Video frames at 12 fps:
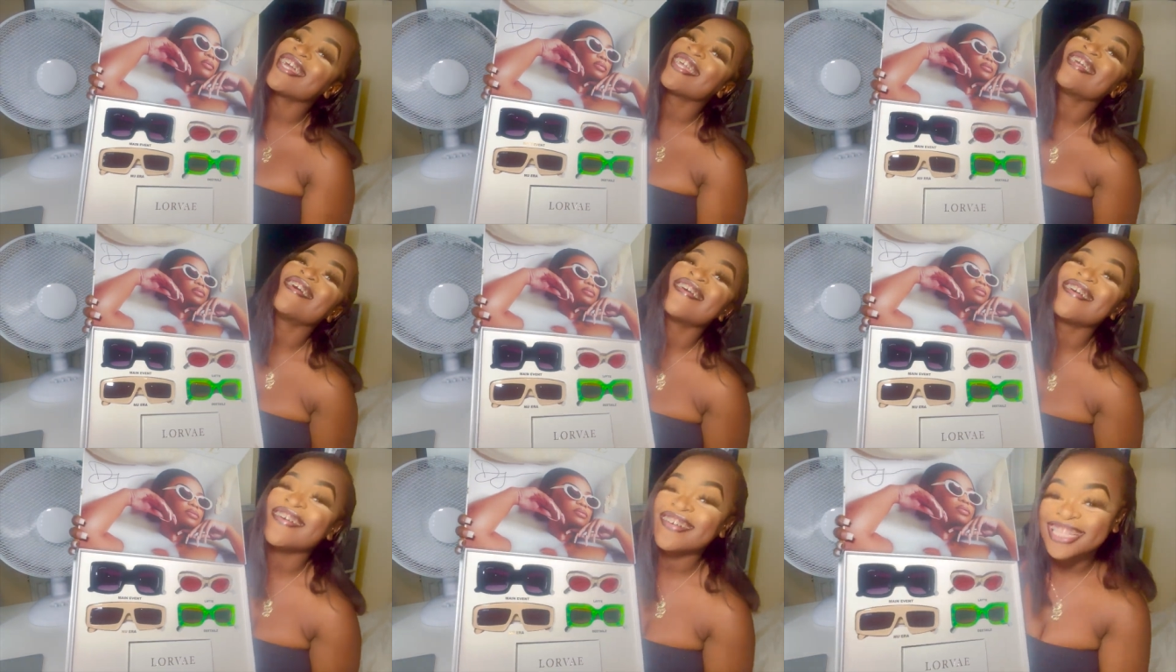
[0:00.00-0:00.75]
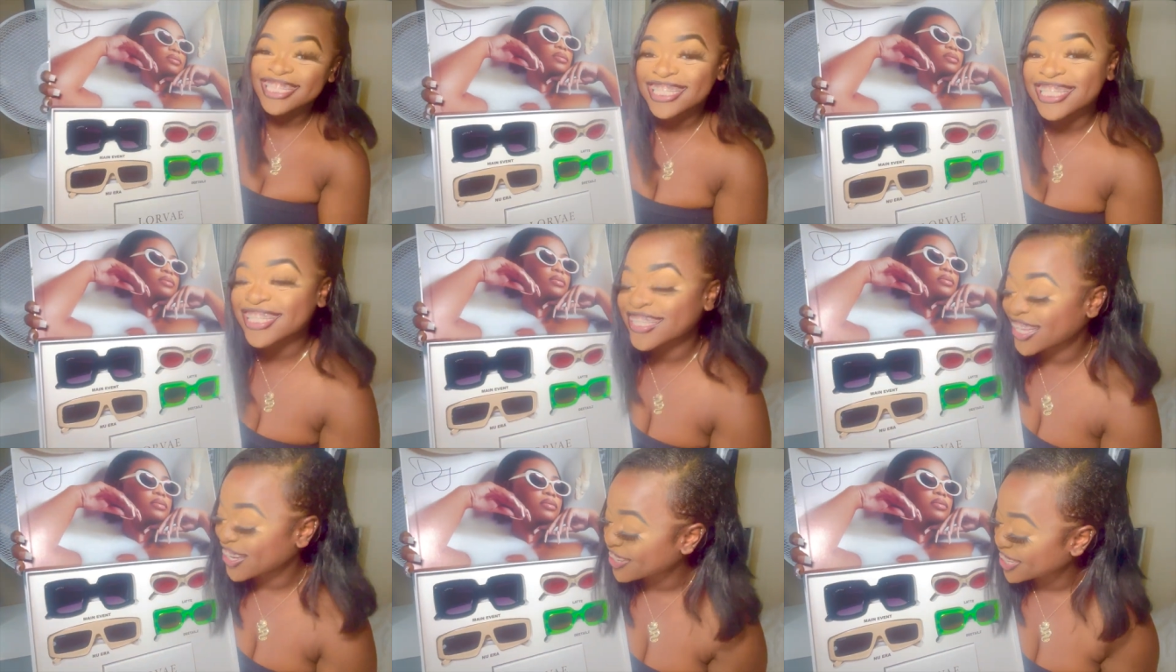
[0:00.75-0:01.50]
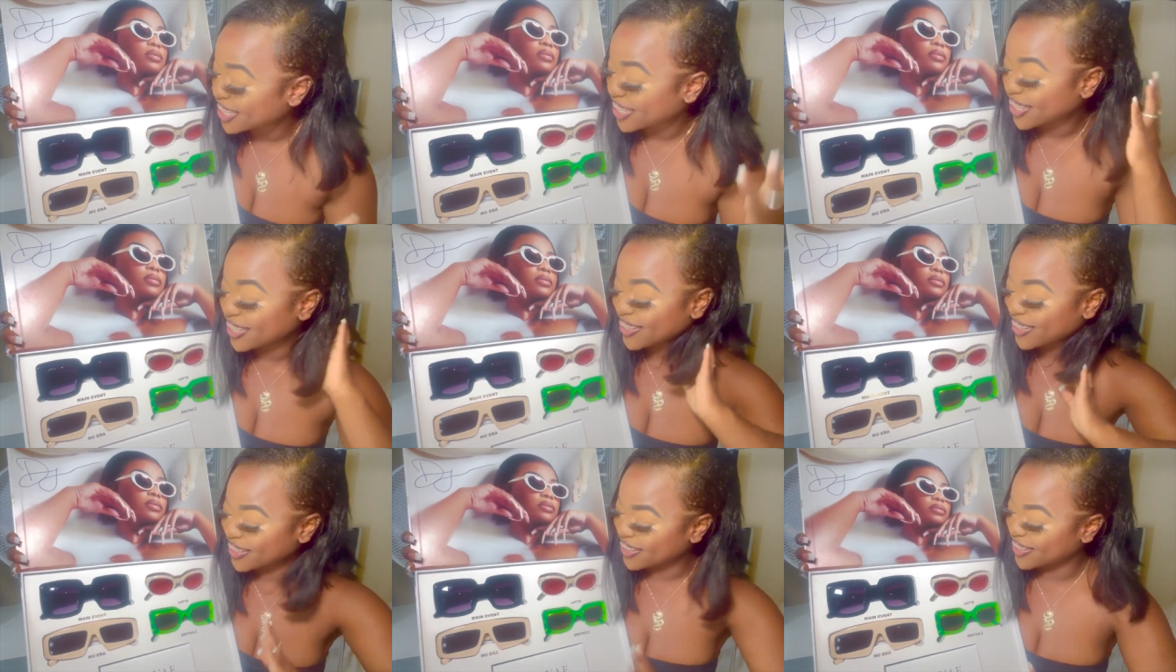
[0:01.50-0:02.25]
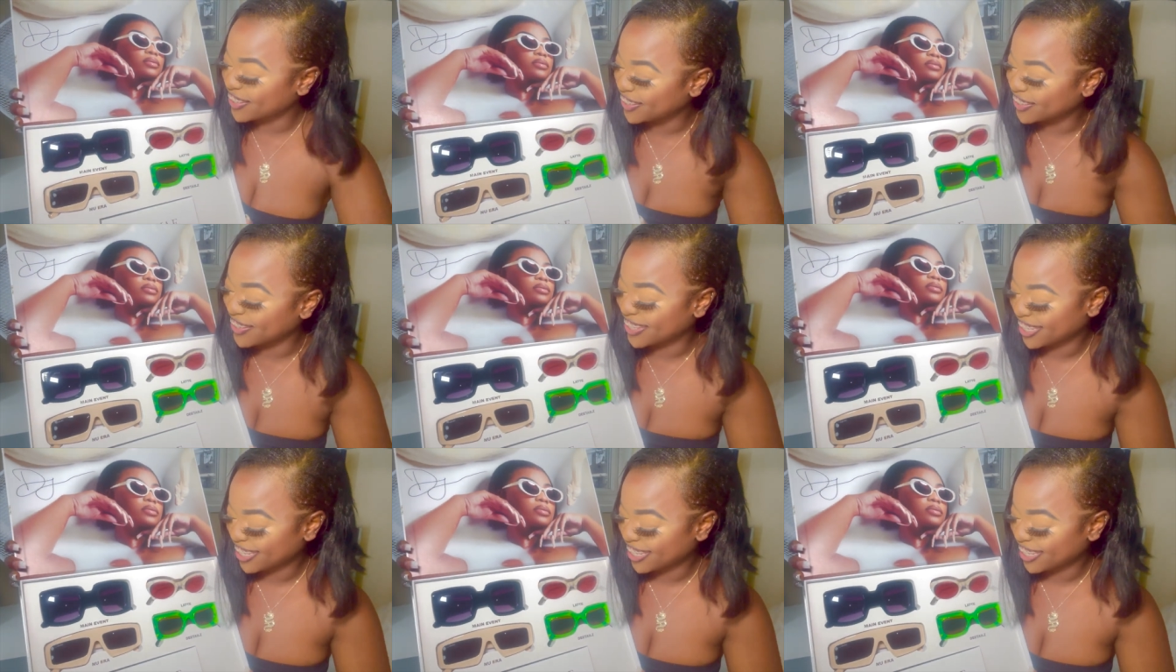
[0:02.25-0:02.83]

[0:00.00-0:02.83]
Yo, this is so cute.